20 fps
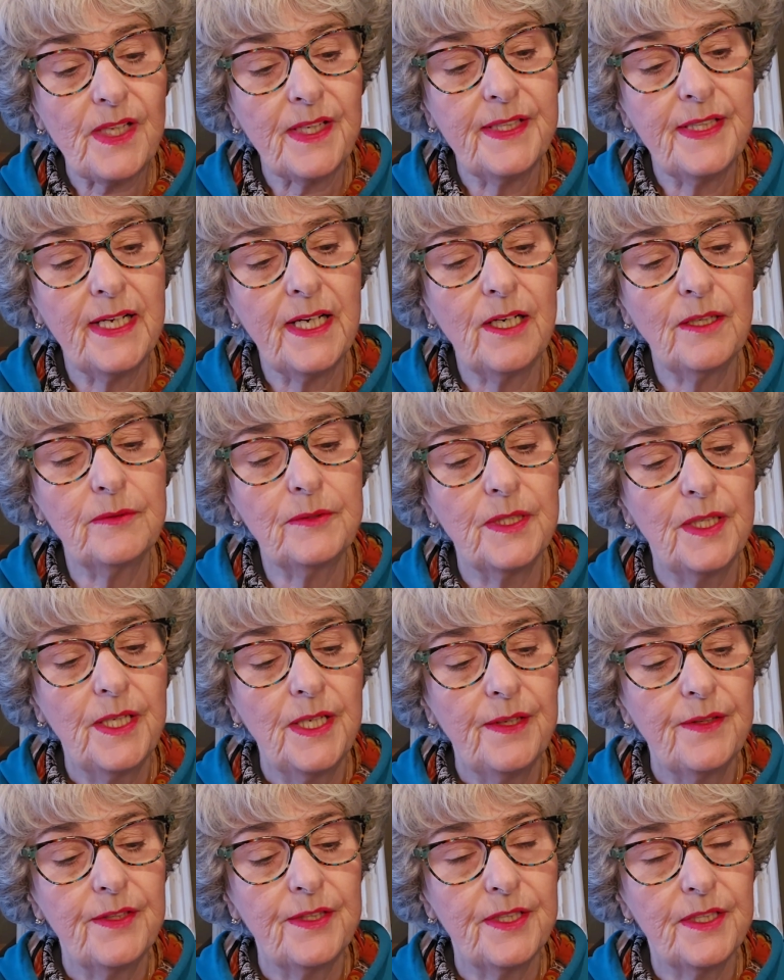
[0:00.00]
Now,
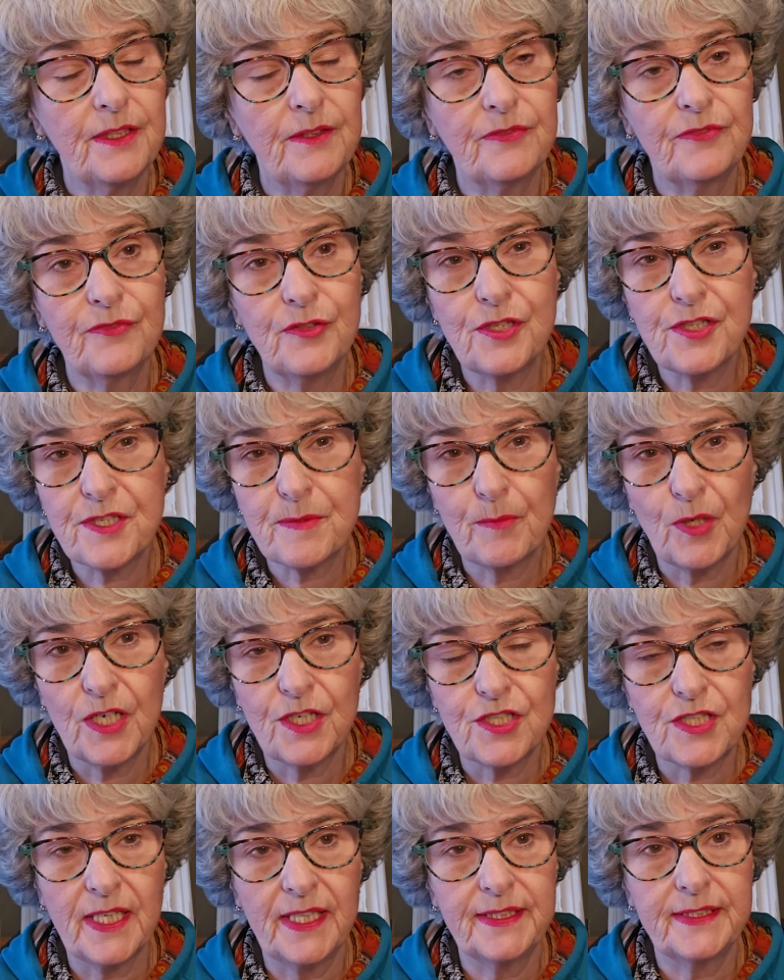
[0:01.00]
the first
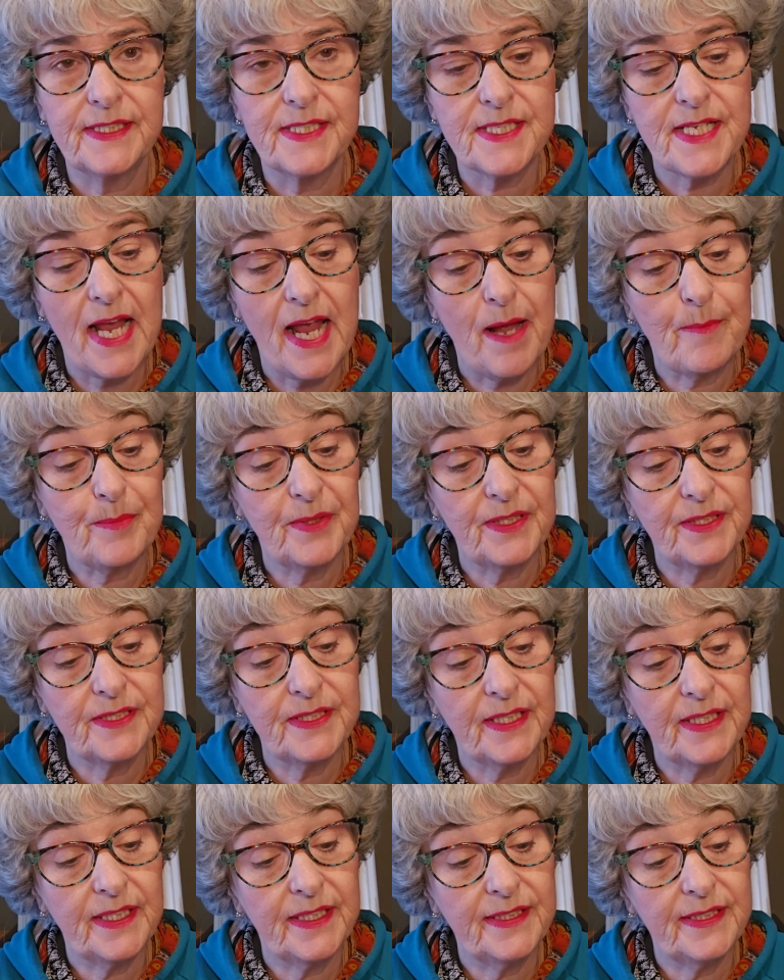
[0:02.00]
march like this happened
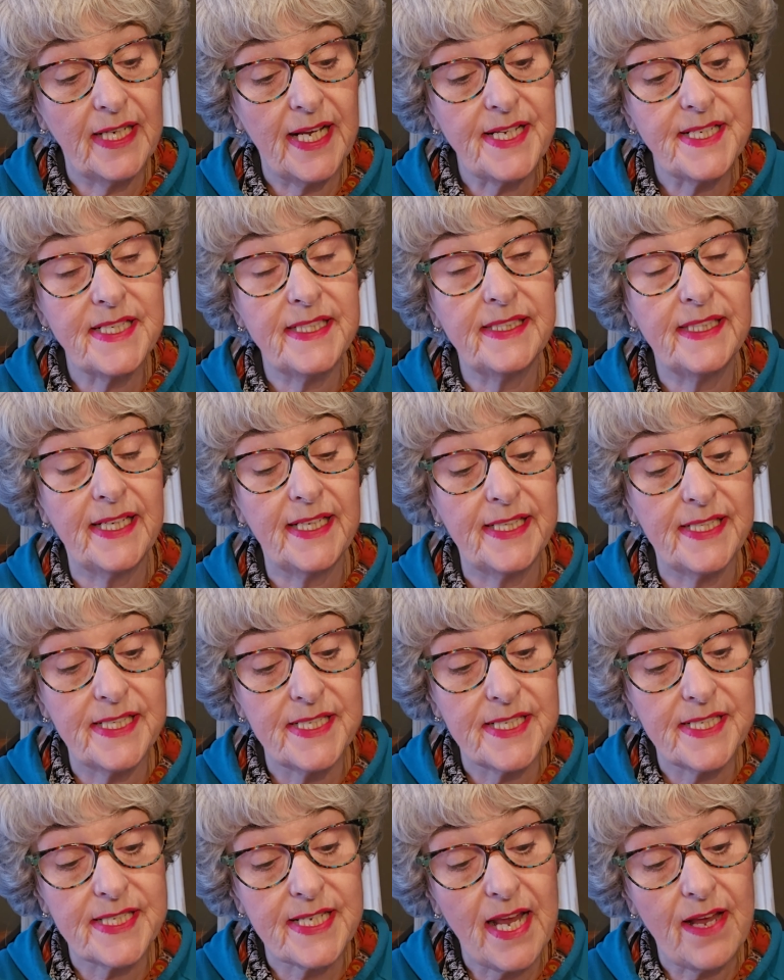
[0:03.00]
in
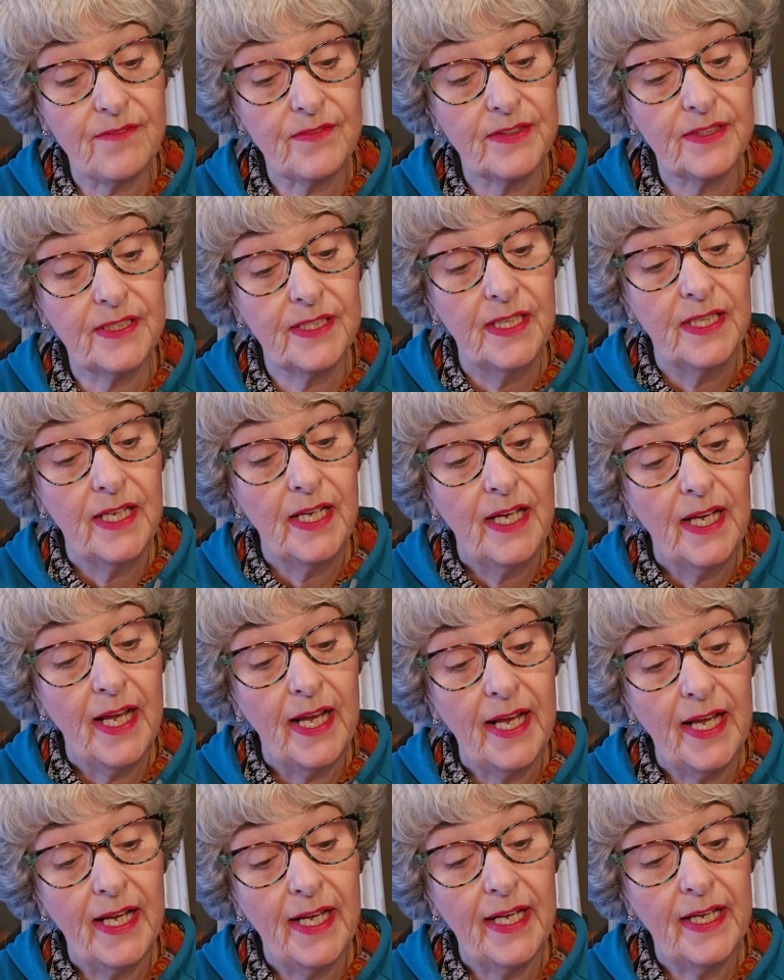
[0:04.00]
1987,
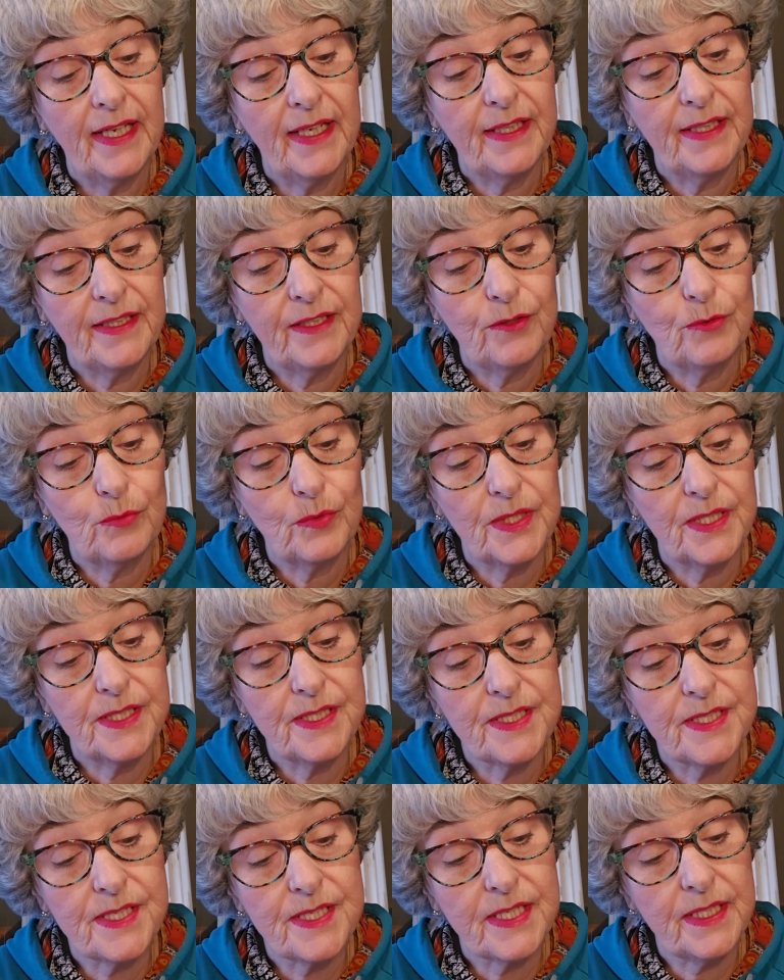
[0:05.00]
and it
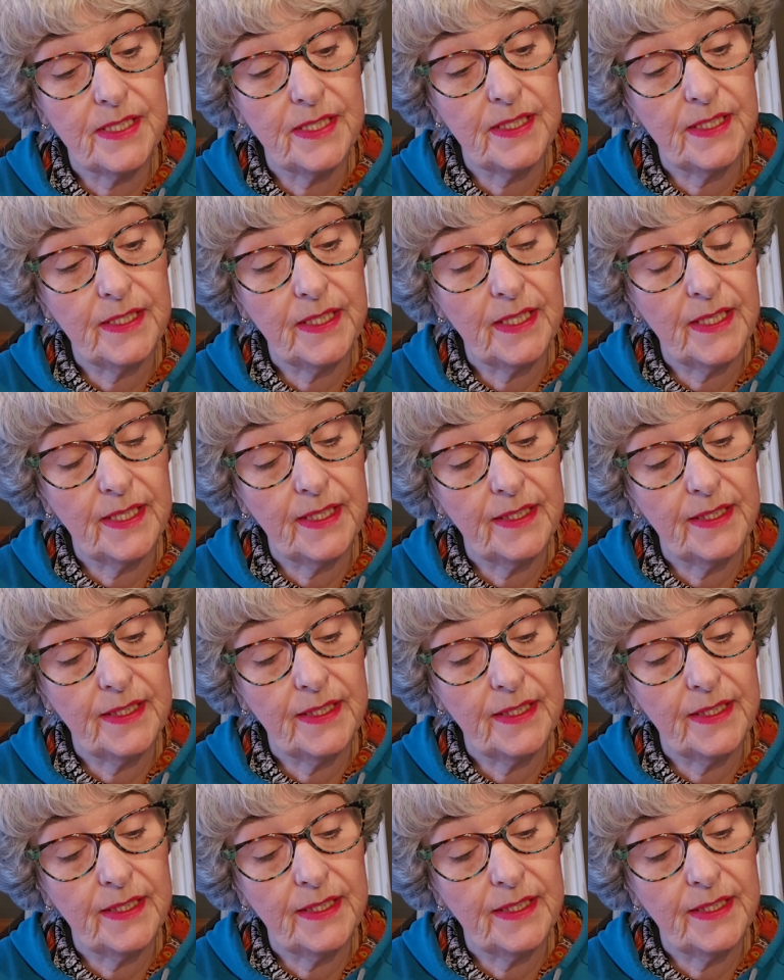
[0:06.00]
was the